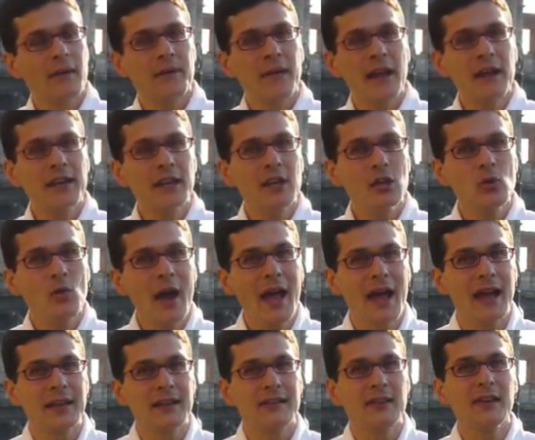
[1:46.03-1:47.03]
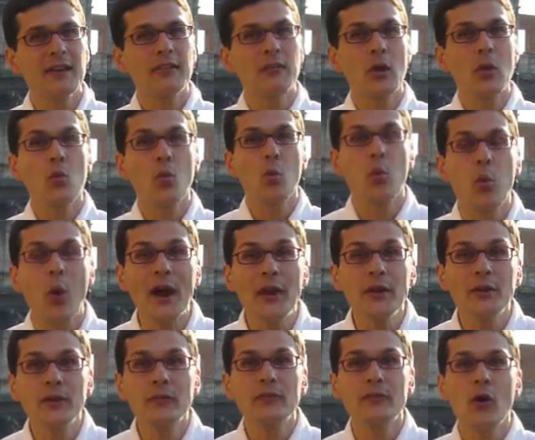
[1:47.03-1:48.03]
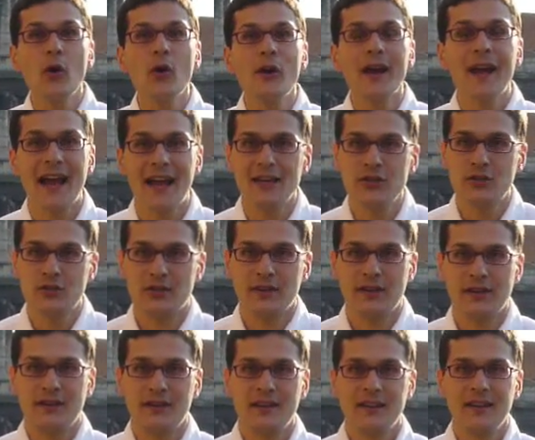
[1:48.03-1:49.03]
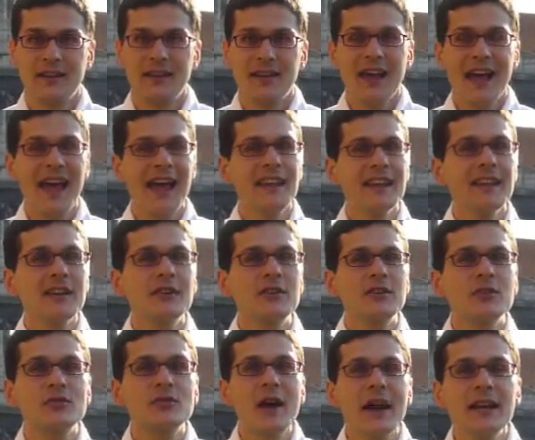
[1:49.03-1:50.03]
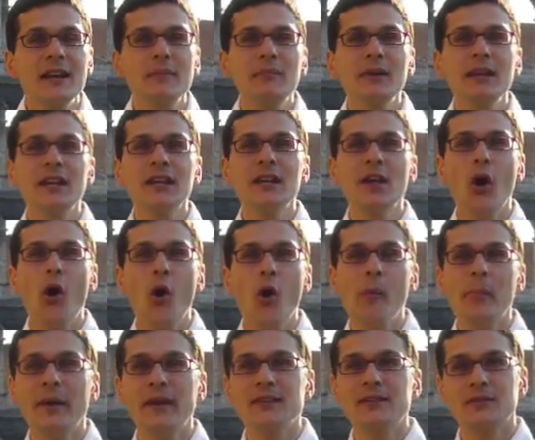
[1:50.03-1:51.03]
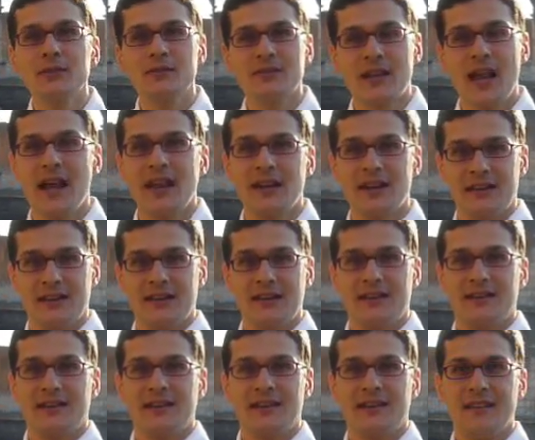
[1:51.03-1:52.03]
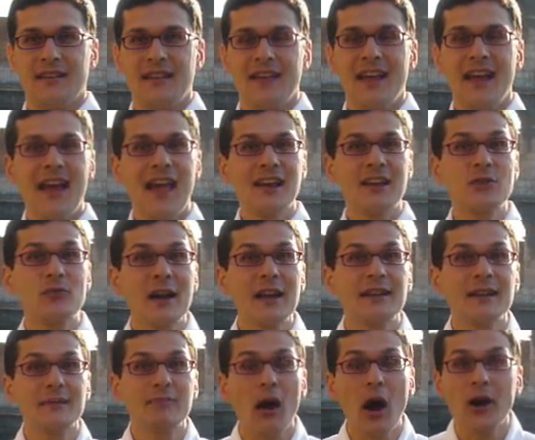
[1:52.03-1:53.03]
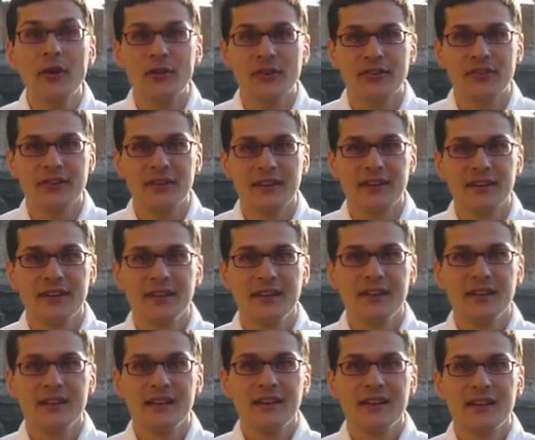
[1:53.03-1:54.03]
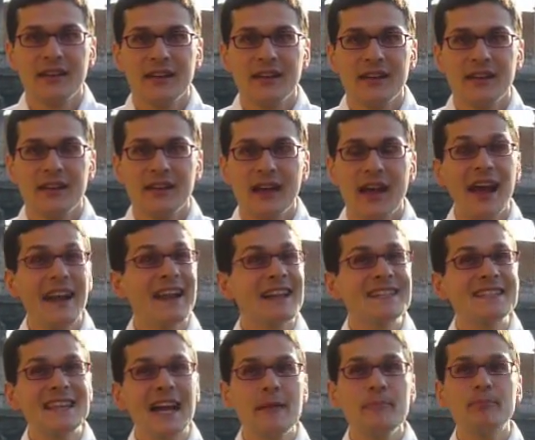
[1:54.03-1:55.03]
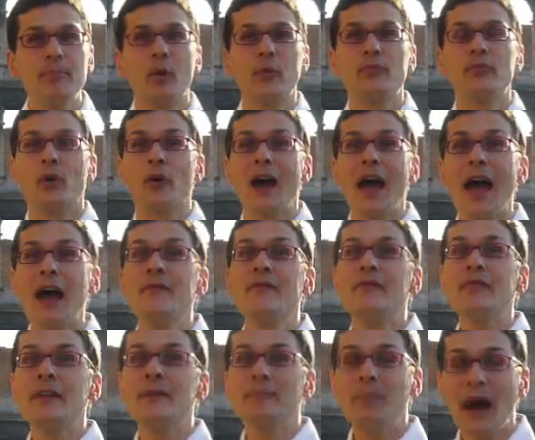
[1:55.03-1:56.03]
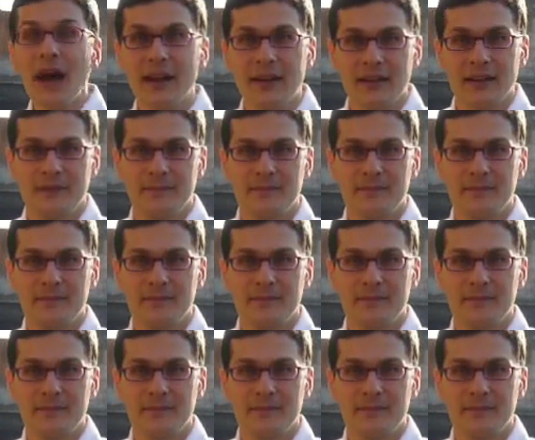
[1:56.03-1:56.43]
that the US is a wonderful country, an incredibly open society, a great democracy, an example for everybody.